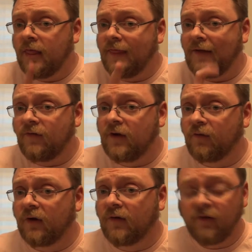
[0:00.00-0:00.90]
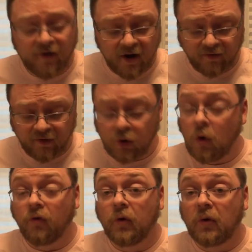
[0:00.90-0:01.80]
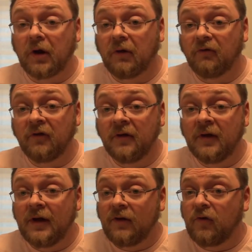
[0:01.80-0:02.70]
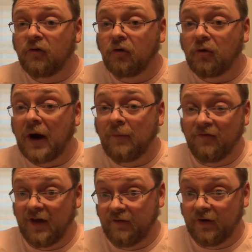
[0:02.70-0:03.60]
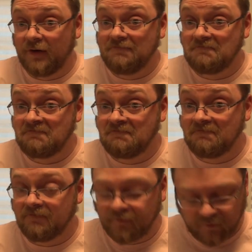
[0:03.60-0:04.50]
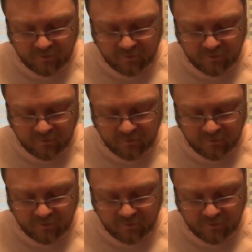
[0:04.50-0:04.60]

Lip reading: That's different. These aren't the golden Oreos. These are graham flavored. Ooh.